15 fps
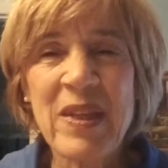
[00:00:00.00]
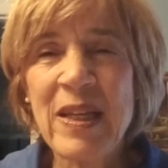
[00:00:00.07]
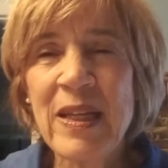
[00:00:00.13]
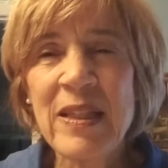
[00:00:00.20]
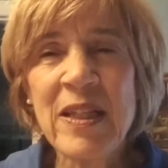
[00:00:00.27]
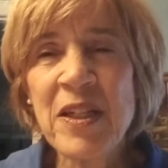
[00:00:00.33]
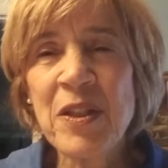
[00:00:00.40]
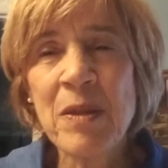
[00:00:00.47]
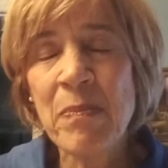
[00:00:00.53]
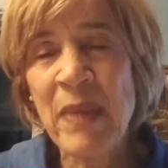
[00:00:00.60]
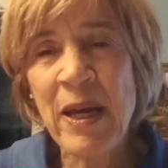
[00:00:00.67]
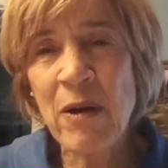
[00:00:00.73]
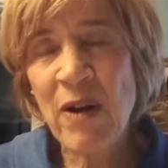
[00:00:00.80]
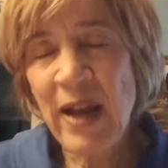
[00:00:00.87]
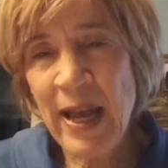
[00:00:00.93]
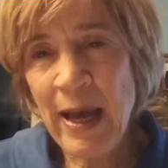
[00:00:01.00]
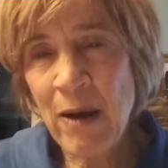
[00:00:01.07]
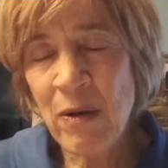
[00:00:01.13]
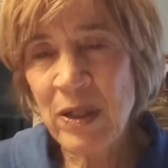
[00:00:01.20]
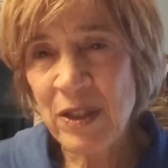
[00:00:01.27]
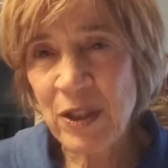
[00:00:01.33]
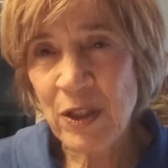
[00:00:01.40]
doesn't matter how
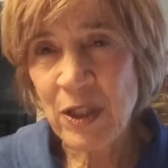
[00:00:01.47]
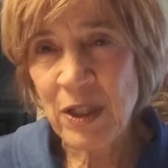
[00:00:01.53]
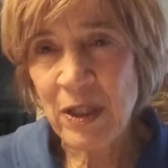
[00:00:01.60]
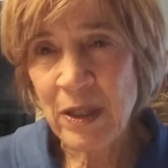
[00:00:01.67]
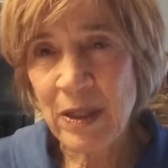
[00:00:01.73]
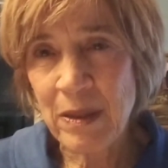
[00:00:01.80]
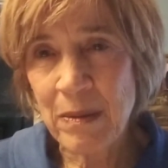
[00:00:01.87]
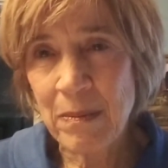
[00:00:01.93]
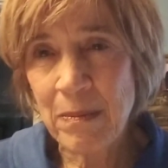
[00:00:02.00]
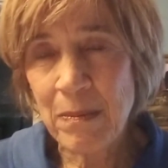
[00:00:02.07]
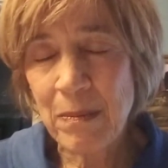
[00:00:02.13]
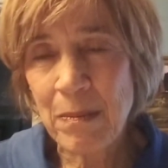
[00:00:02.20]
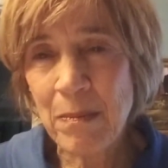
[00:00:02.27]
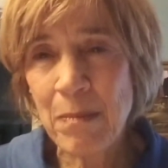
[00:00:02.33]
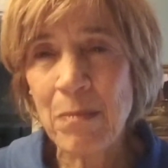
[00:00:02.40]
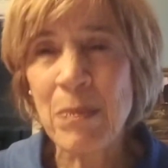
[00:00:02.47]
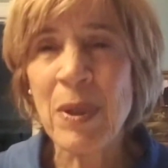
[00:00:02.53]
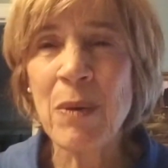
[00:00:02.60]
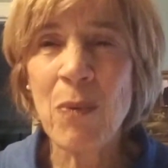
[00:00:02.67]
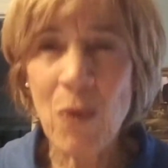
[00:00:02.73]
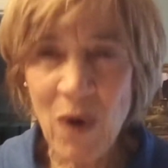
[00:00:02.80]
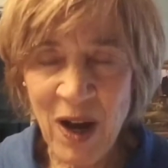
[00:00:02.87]
it's done,
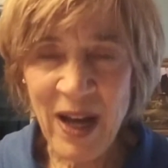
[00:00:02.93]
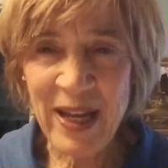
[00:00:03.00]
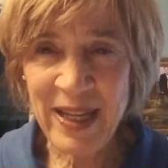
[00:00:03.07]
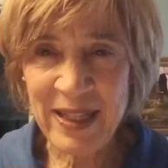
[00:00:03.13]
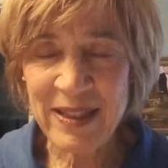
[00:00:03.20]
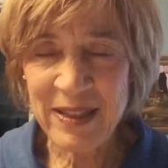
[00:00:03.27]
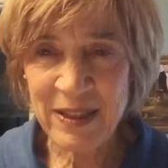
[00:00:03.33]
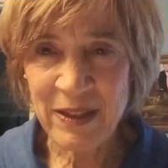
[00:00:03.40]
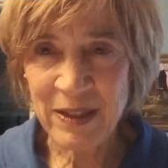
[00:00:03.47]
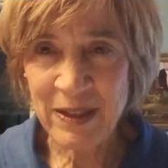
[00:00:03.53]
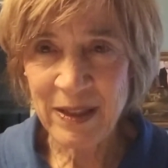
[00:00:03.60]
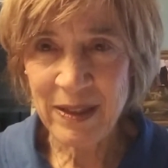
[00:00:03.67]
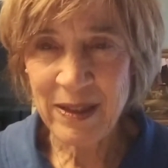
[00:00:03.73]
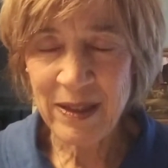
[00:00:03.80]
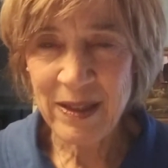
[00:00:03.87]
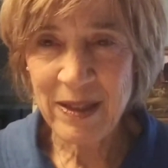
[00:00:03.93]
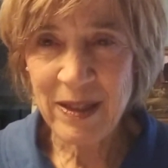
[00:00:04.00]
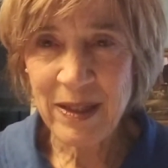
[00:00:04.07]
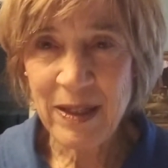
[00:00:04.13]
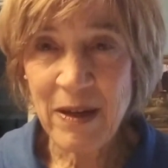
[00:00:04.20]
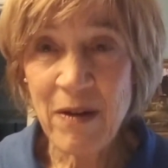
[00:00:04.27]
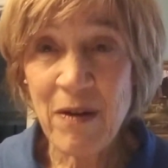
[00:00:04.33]
but why it's done.
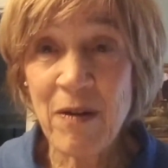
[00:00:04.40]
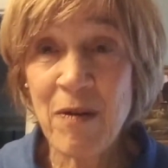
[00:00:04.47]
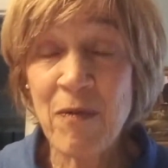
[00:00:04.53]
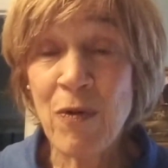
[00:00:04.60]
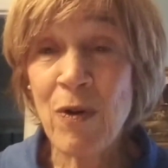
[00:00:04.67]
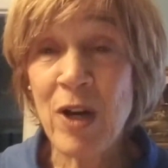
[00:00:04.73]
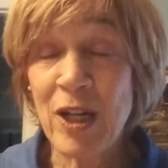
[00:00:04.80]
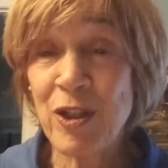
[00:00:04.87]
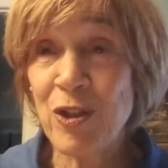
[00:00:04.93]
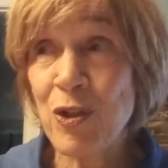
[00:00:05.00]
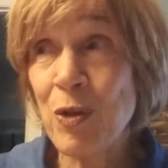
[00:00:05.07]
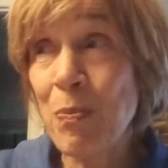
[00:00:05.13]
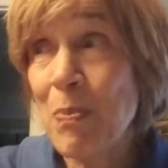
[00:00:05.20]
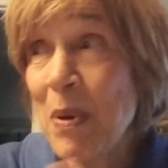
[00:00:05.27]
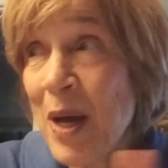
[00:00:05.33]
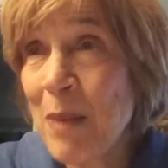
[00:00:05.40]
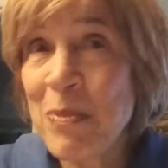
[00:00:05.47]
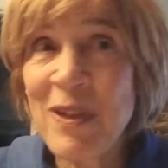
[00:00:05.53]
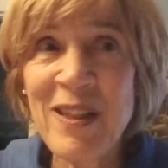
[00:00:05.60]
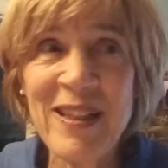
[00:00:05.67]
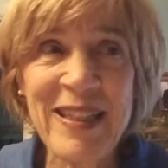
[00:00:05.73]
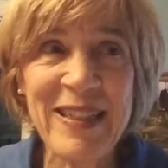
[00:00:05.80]
For us to
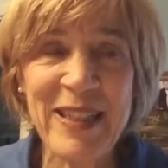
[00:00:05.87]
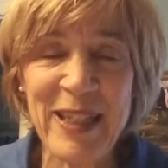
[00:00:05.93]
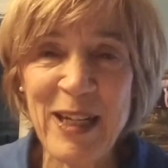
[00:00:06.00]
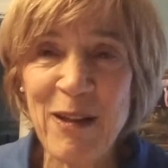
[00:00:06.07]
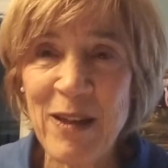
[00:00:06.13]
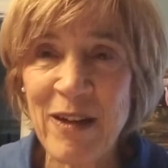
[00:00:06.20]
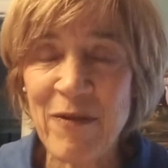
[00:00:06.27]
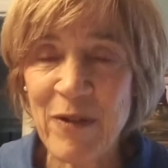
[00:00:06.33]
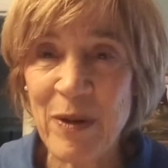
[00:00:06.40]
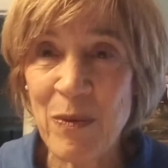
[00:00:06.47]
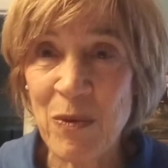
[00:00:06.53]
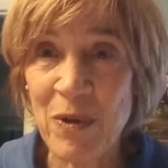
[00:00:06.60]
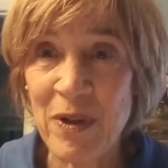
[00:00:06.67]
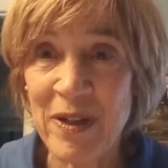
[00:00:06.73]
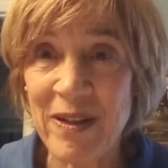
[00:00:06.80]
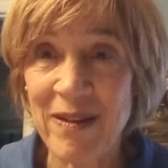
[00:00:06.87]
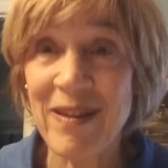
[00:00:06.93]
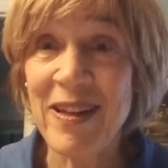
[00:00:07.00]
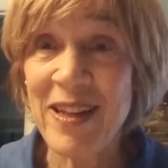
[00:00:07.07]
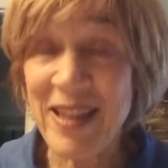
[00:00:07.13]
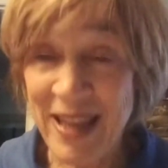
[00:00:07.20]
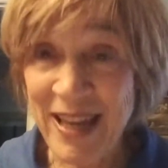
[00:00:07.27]
publicly tell everyone,
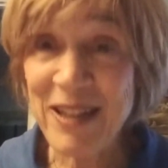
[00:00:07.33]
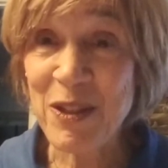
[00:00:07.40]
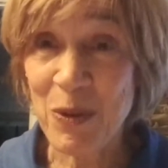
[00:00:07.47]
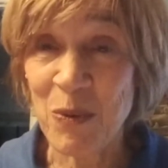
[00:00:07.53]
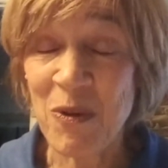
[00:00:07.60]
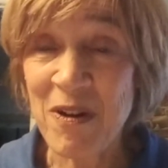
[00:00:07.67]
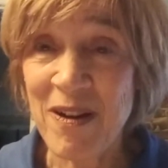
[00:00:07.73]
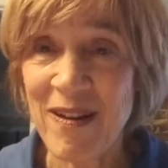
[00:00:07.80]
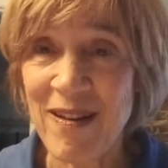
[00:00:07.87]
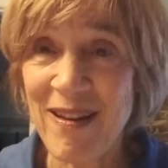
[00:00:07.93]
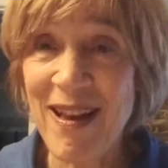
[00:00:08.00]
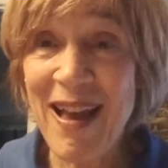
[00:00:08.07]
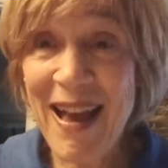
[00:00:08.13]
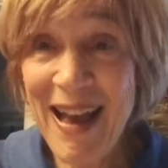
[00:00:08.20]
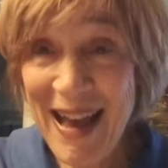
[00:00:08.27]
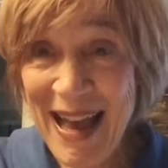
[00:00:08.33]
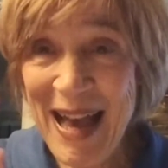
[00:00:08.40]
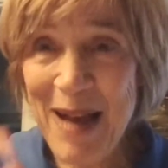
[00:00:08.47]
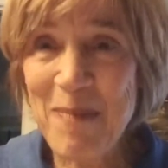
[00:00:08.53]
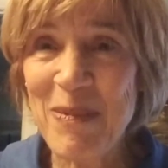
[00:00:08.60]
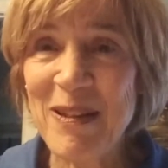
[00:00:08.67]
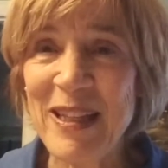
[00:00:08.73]
guess what? I
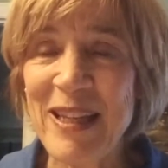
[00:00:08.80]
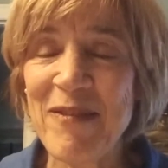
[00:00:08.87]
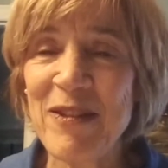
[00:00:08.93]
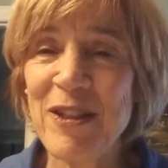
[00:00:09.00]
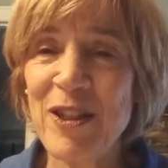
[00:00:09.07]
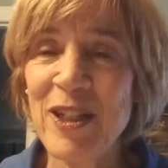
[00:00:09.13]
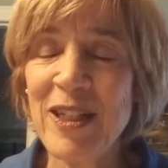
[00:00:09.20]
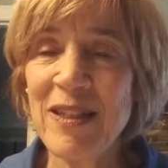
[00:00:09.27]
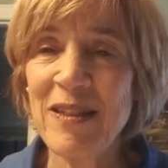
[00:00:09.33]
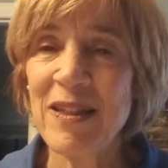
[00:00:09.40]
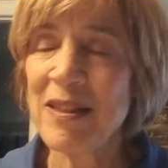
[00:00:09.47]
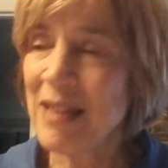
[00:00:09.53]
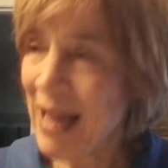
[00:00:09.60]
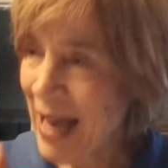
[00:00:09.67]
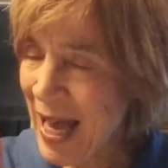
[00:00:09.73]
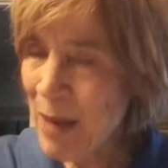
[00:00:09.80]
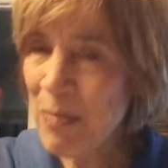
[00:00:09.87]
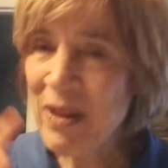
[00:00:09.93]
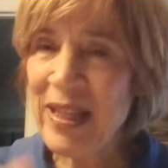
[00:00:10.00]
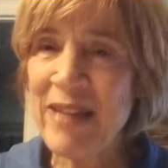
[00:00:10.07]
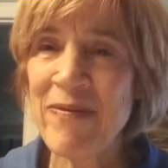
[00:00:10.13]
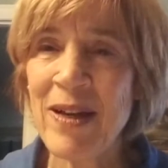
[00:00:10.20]
believe in Jesus. I
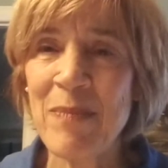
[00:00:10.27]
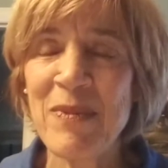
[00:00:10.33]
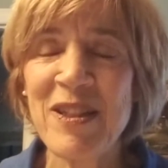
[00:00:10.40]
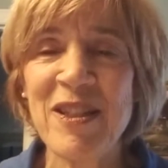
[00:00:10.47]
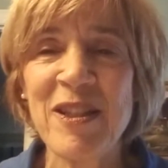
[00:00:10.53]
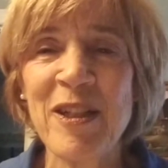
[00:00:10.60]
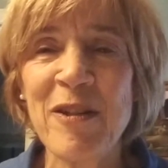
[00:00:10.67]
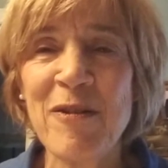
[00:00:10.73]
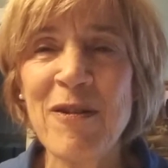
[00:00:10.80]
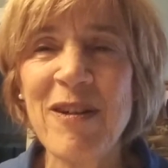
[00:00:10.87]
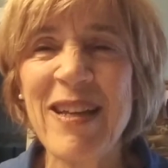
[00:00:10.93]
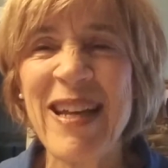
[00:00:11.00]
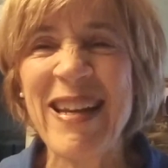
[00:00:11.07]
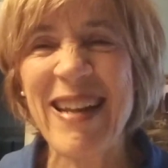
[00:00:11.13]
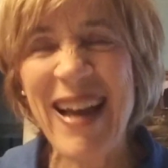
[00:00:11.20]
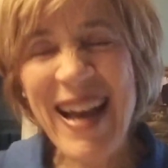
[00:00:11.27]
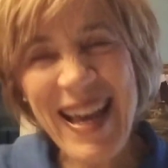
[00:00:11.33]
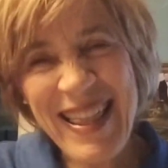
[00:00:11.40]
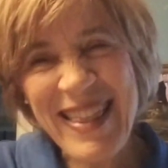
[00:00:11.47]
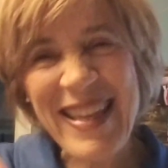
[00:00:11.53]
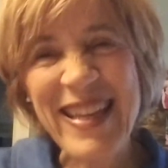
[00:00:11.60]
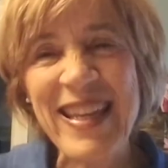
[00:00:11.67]
believe I'm a sinner, and I
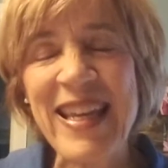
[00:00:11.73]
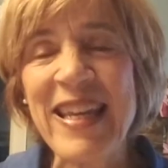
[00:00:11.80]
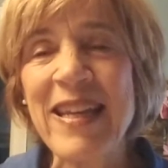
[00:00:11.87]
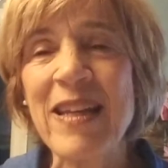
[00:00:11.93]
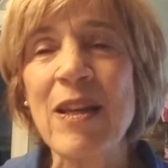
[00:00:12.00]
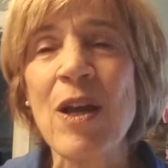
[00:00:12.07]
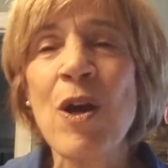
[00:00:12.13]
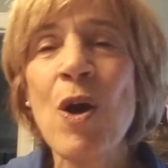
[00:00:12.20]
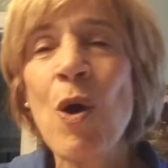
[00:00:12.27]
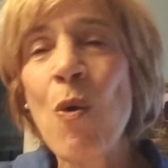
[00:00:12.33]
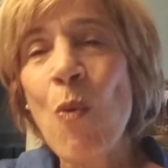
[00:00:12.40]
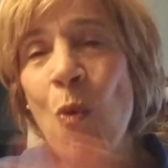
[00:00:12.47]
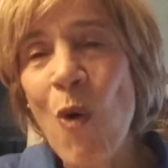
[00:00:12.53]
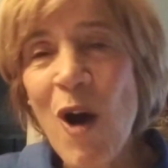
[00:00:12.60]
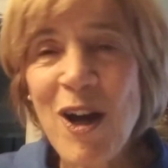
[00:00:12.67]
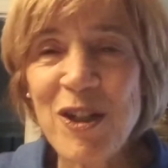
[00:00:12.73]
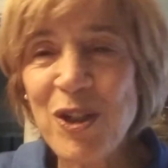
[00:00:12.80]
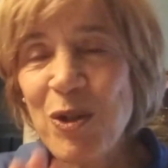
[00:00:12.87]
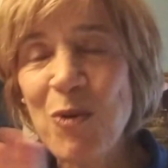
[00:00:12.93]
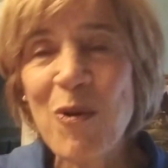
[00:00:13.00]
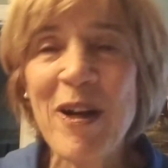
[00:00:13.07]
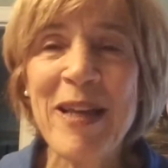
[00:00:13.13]
think he can wash
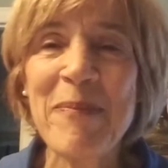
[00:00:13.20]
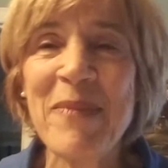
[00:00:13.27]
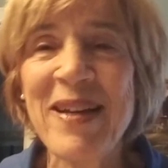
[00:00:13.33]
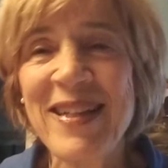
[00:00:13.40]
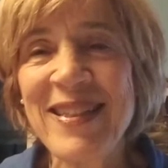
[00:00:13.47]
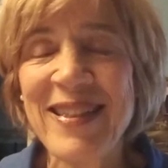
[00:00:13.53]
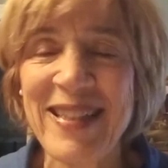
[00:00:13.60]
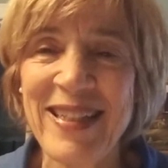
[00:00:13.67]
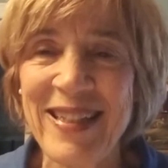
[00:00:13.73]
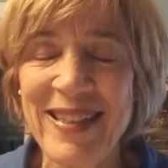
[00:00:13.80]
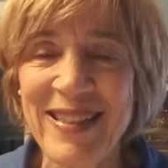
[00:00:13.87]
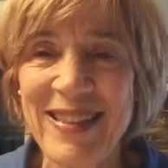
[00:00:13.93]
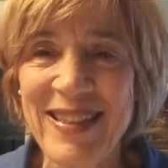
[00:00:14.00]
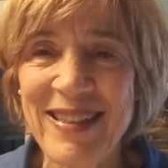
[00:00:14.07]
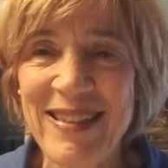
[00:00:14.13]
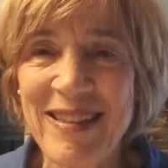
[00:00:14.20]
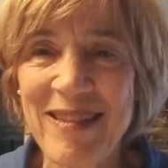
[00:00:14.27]
away my sins.